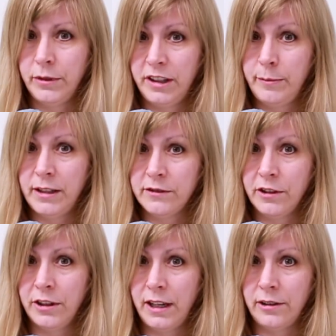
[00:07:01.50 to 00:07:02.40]
Believe me, it's
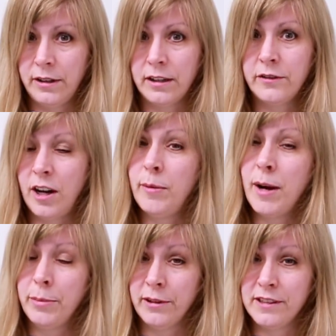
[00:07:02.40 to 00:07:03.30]
very loud. Out of all
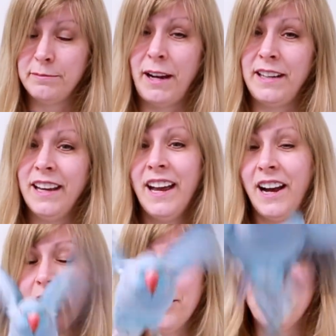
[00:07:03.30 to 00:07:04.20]
my birds, my
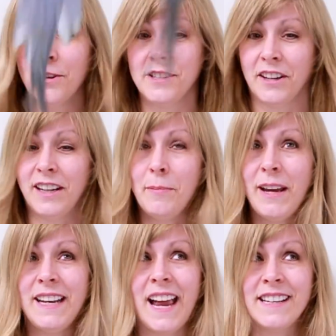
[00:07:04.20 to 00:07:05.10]
other birds are
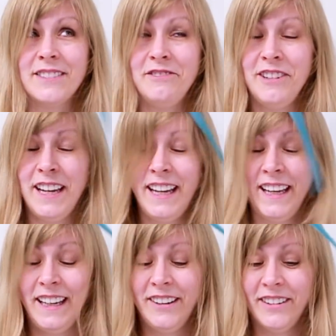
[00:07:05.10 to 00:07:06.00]
coming next.
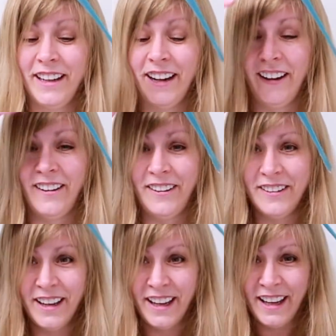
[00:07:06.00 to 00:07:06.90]
Whee,
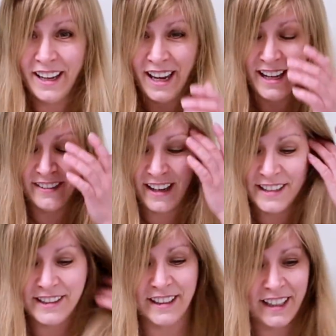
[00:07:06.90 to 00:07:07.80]
Rio!
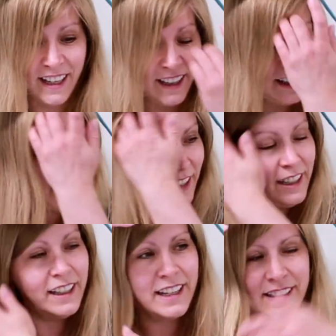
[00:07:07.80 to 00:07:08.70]
Anyway, she
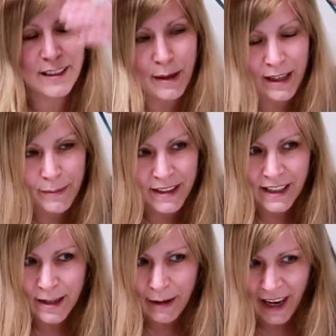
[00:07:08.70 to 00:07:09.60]
likes to make a mess
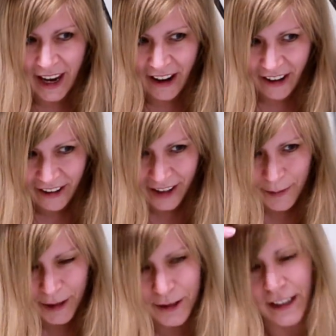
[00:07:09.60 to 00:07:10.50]
out of my hair.
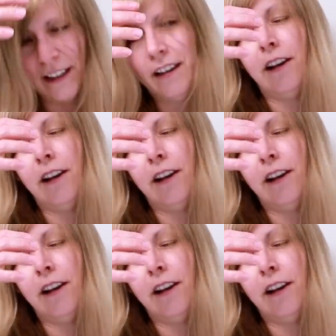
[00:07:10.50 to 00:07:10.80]
Come here, sweetie.